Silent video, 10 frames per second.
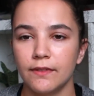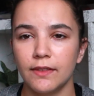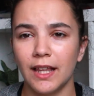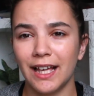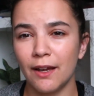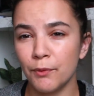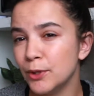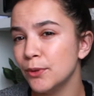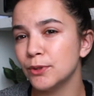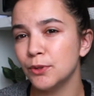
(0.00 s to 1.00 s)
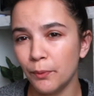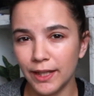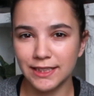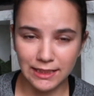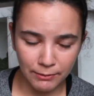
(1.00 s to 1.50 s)
like reduce the
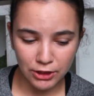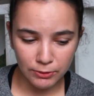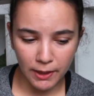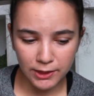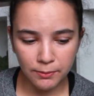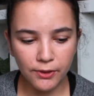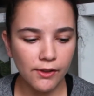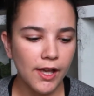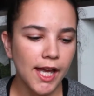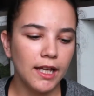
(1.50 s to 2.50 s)
waste as much as possible,